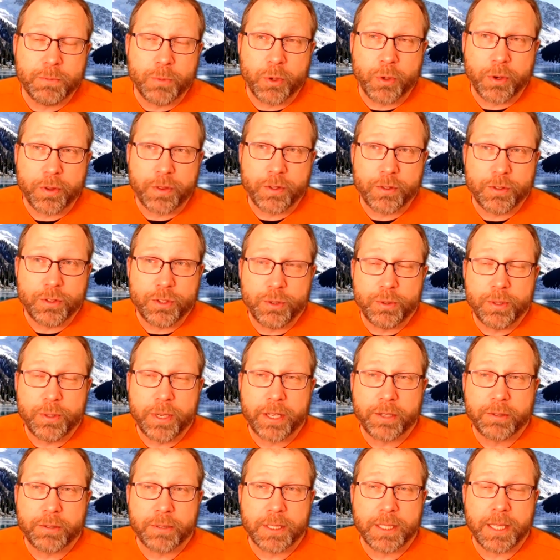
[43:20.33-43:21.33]
more than
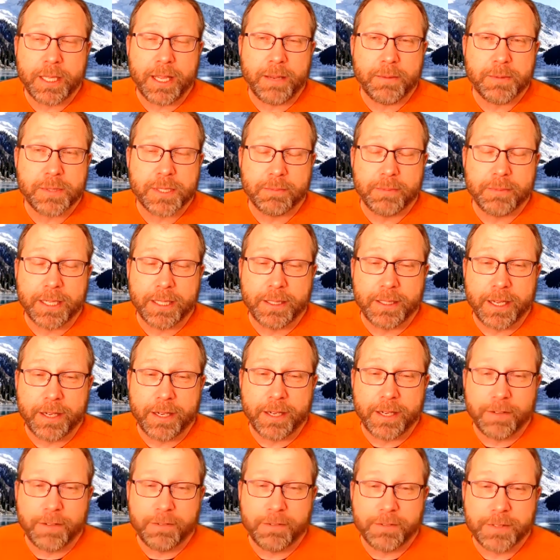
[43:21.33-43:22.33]
200 games in my
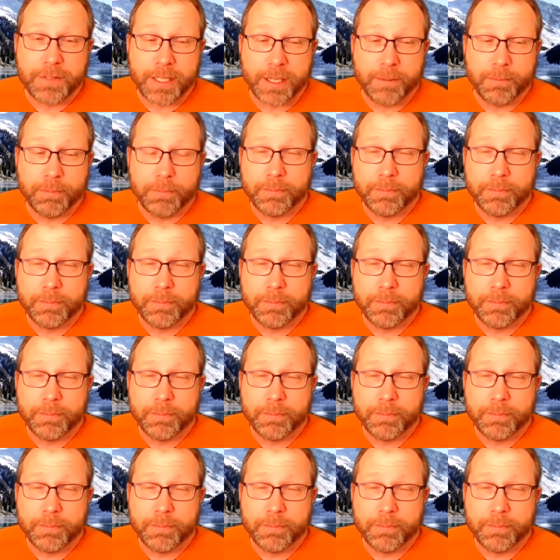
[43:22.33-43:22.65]
lifetime.